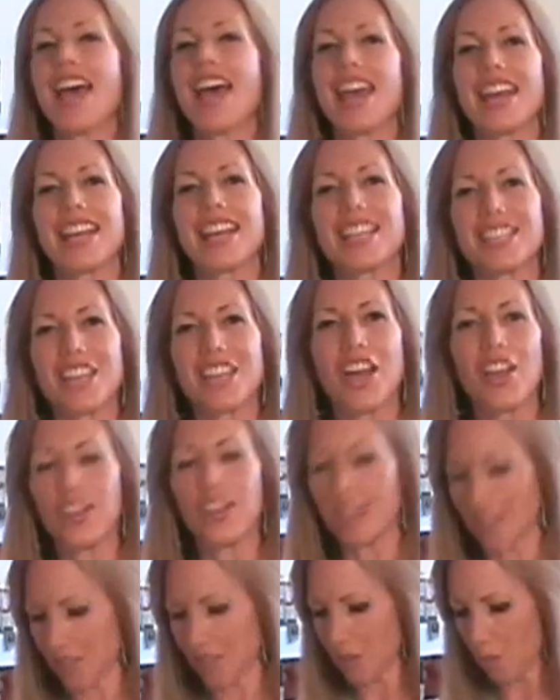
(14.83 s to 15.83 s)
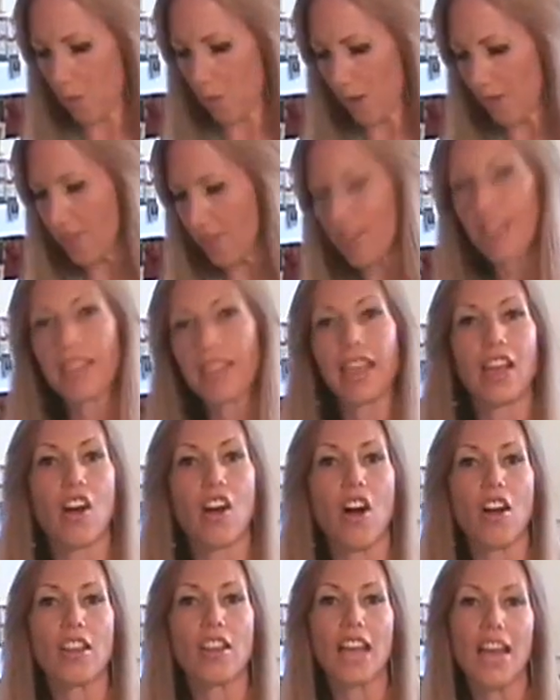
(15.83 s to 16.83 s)
and I can tell you that the one thing they
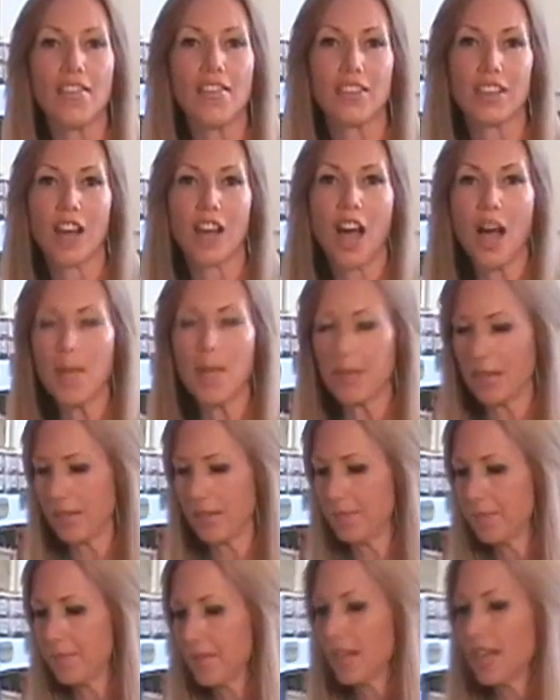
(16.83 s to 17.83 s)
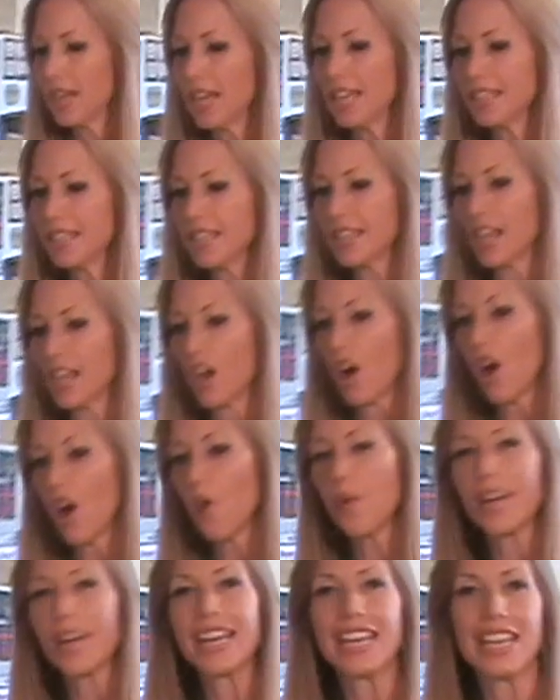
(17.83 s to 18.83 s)
all have in common is that they
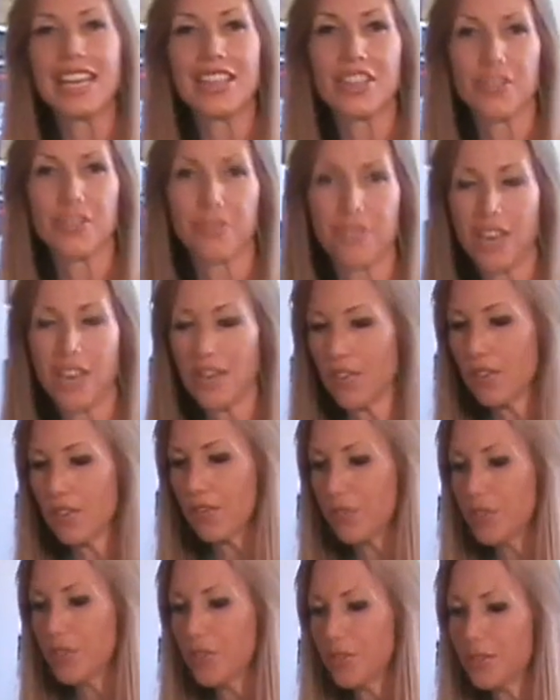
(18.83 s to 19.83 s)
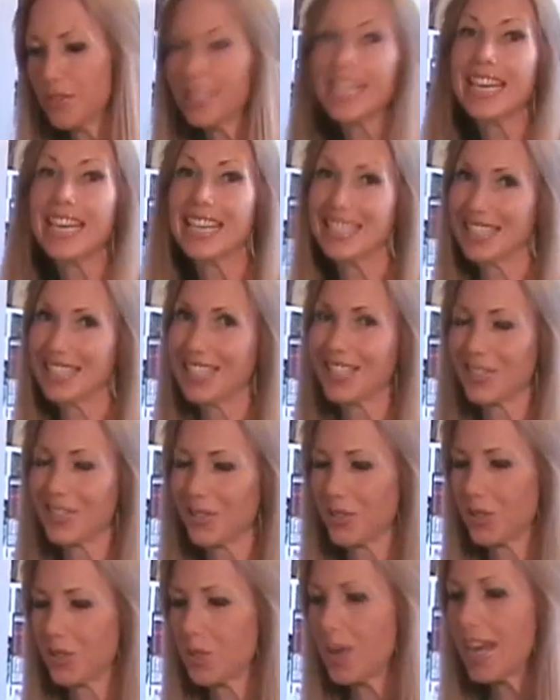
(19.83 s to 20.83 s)
all want to eat their favorite foods and still
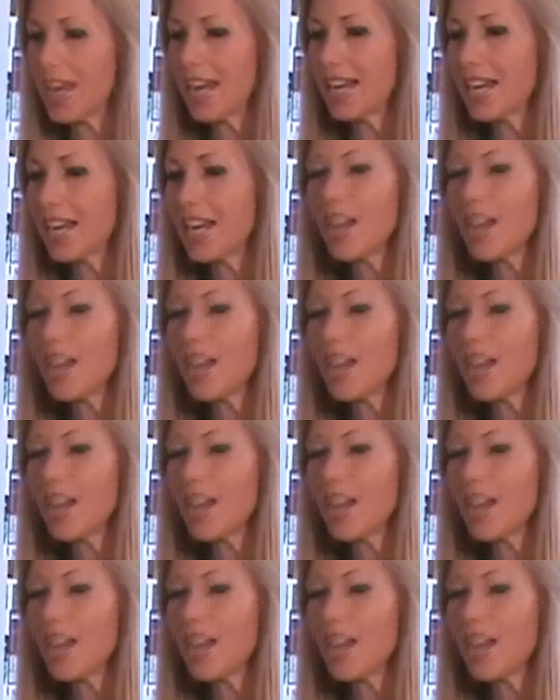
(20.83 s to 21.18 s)
lose weight.